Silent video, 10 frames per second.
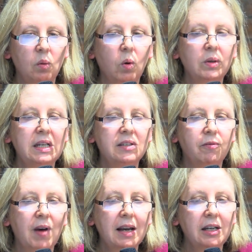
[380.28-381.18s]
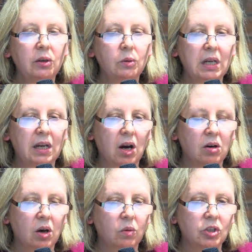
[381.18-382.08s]
What is valued in our
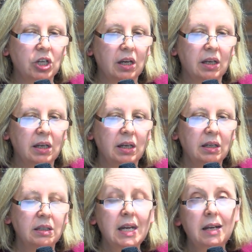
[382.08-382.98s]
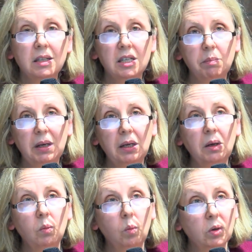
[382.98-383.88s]
culture tends to
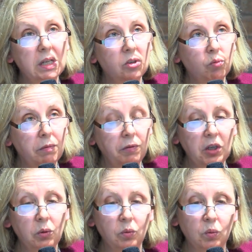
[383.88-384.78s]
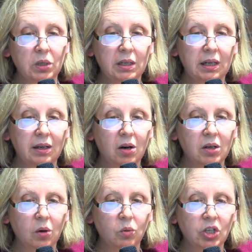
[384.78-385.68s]
be what is reviewed in our
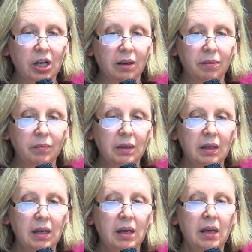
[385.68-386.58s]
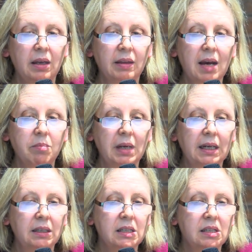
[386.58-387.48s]
culture. That
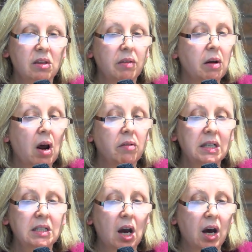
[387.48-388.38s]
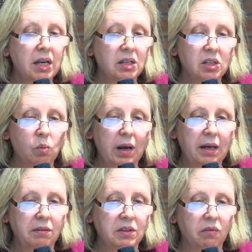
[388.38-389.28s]
means that there are entire
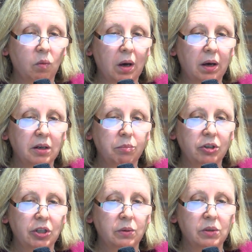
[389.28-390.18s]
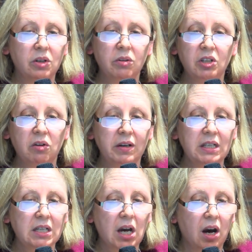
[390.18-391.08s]
swathes of work produced that are
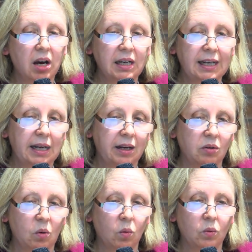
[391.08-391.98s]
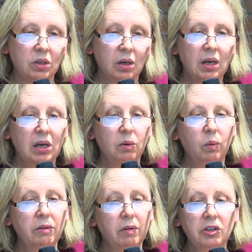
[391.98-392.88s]
entirely ignored,
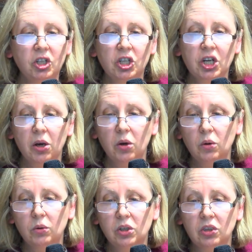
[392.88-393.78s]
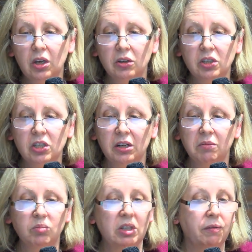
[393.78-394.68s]
whether it's shows that uh,
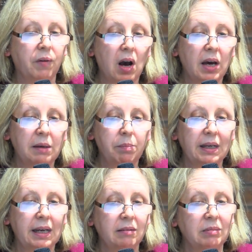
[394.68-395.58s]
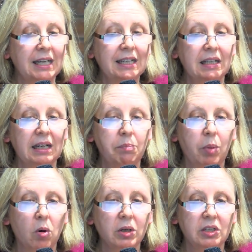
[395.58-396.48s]
defy being neatly
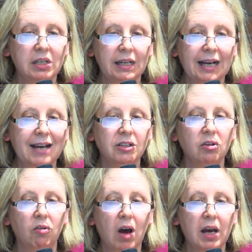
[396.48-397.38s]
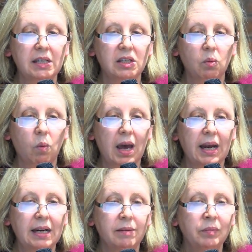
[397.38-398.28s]
boxed and categorised
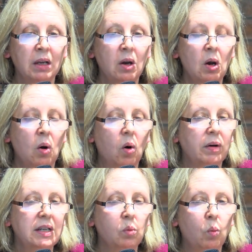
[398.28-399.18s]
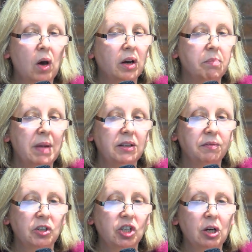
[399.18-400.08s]
away, or it's work made
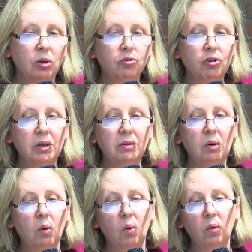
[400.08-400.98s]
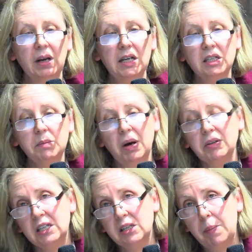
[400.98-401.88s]
for children, or it's
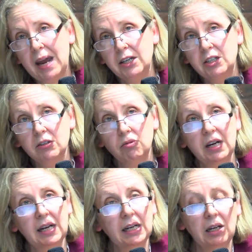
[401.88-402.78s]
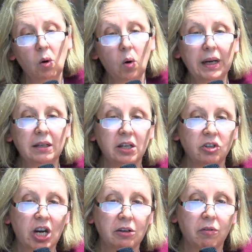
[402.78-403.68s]
participatory or
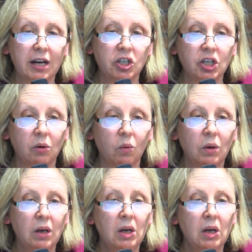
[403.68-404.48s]
intergenerational.